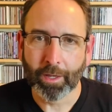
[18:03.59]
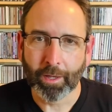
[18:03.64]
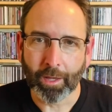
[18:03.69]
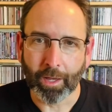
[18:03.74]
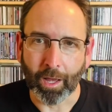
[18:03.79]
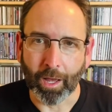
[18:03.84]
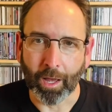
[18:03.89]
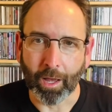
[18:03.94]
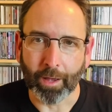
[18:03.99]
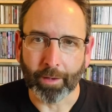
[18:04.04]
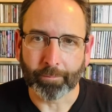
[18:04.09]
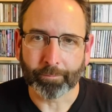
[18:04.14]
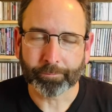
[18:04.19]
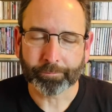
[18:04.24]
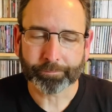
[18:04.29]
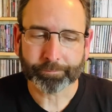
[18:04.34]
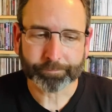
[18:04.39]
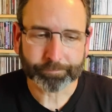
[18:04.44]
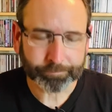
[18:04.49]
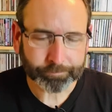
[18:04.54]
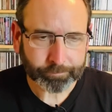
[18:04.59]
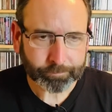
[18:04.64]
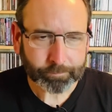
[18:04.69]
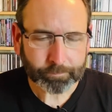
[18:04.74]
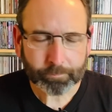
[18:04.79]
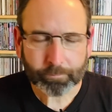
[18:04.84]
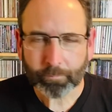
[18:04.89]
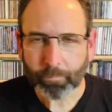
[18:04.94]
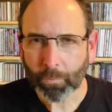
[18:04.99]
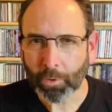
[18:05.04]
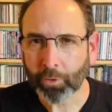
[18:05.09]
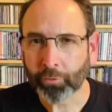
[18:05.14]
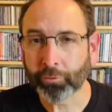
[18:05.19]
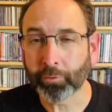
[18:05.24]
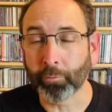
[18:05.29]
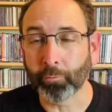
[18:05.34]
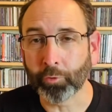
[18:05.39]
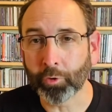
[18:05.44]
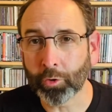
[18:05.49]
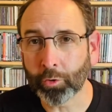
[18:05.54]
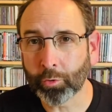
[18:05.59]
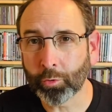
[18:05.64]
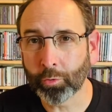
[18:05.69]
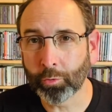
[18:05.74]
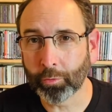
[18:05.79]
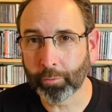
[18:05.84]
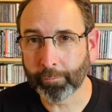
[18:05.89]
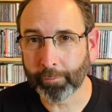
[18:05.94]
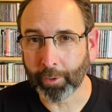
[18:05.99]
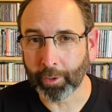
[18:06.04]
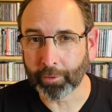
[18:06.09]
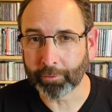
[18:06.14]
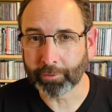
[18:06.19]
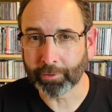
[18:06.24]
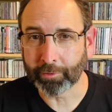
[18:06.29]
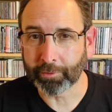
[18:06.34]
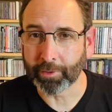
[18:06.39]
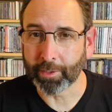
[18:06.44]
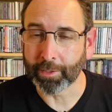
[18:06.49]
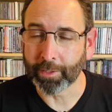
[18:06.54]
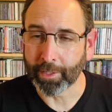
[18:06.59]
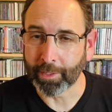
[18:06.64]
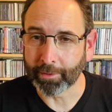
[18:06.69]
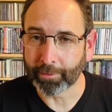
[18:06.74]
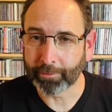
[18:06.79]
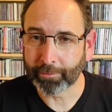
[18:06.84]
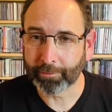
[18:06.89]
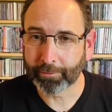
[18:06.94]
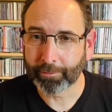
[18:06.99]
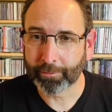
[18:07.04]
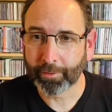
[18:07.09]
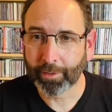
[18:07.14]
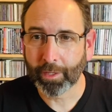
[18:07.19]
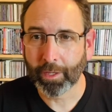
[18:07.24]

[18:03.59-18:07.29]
Uh, some real cool verses in this.